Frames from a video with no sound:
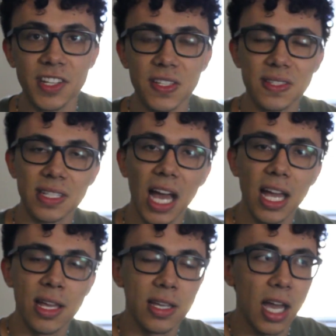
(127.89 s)
I just,
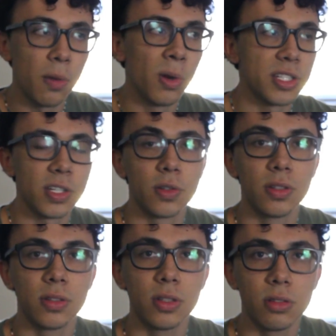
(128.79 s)
I, I want to
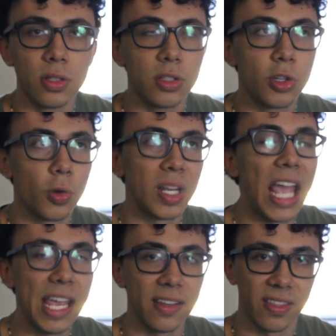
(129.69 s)

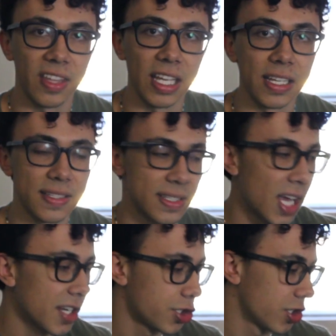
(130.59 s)
create things,
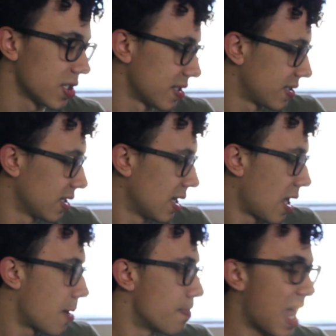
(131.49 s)
not just
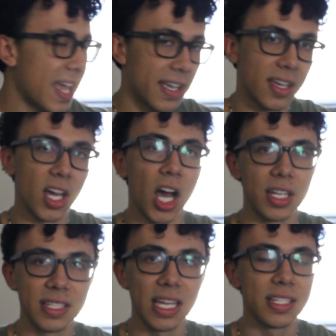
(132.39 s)
make
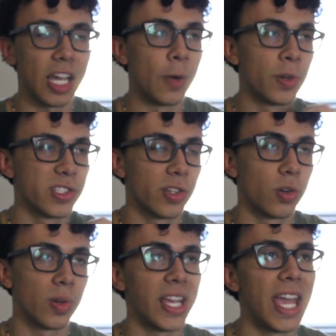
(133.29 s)
content. I want to
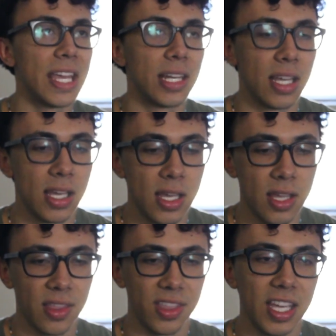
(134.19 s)
create
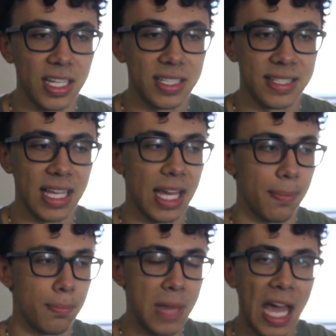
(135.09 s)
things
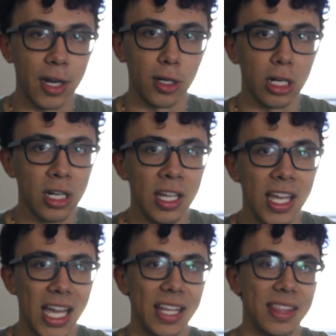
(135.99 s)
that matter
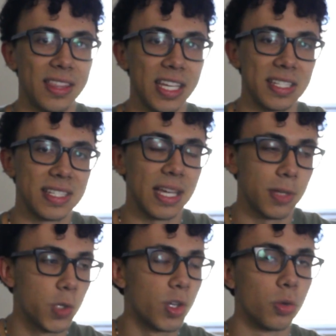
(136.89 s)
and things
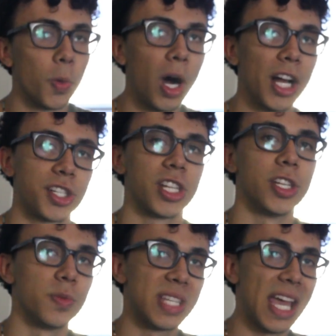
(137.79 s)
that you can watch and
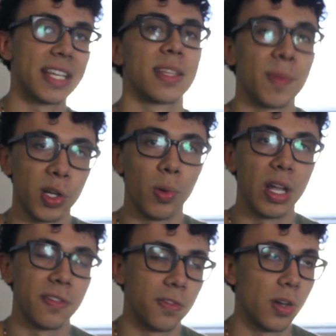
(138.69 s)
you take something
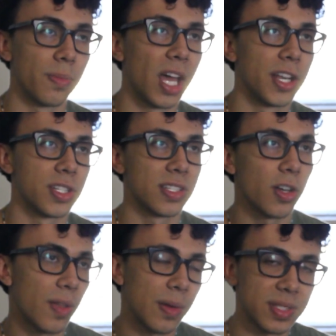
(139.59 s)
away from, not just,
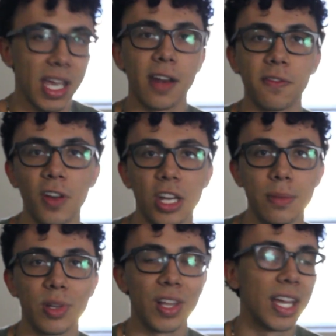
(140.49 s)
oh, that was kind of funny,
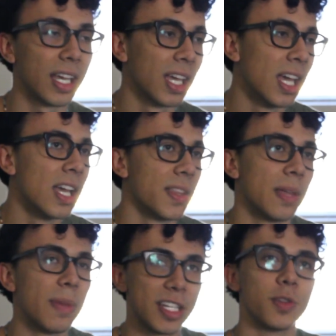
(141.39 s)
but like
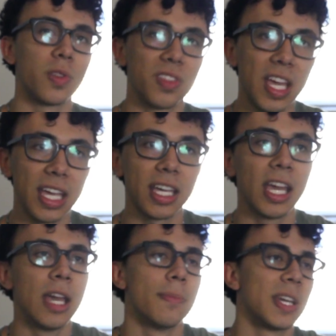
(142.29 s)
that makes you think,
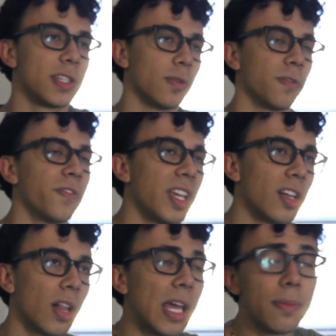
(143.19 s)
makes you
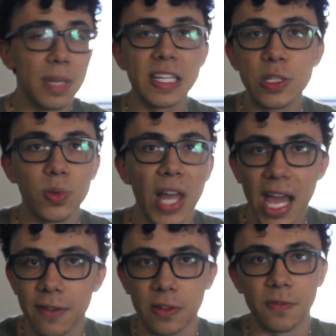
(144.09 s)
feel, and makes you
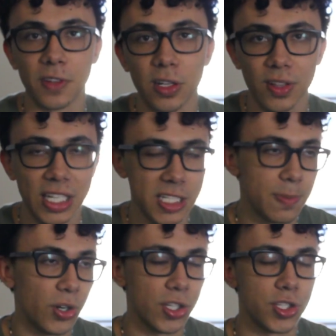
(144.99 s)
laugh and feel and
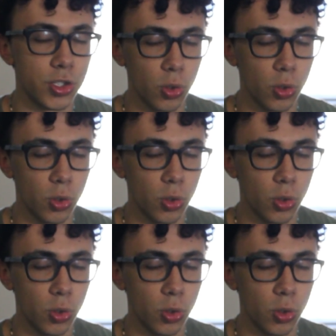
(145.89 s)
experience